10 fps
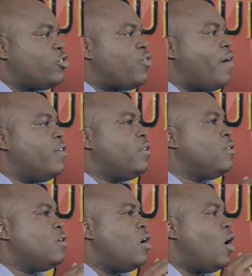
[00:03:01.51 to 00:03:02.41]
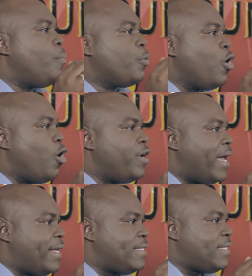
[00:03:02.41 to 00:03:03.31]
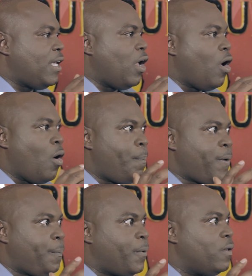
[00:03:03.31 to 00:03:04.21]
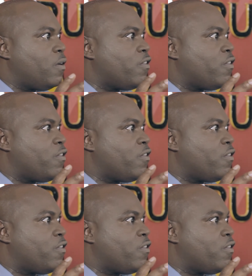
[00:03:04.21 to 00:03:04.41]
travel abroad and I see people